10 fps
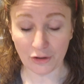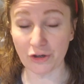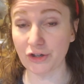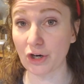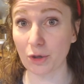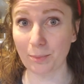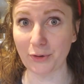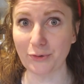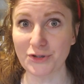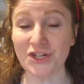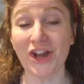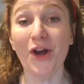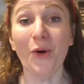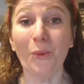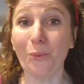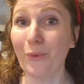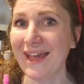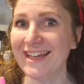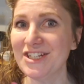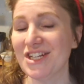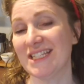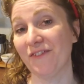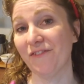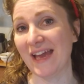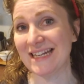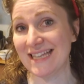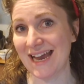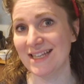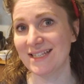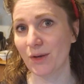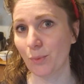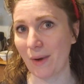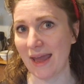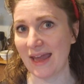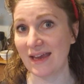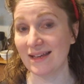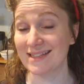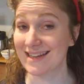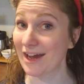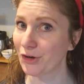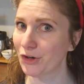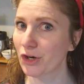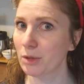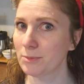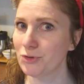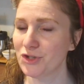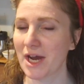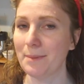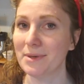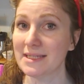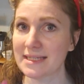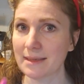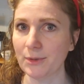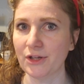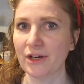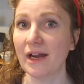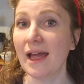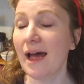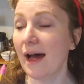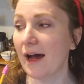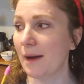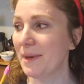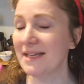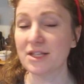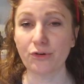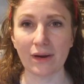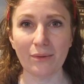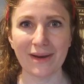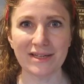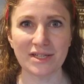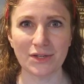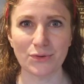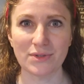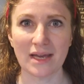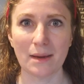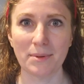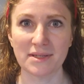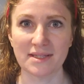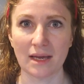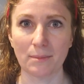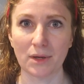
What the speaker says: Good Girl Booch, which is a fantastic way. It's not Good Girl Moonshine, but similar. It's a great way to use up some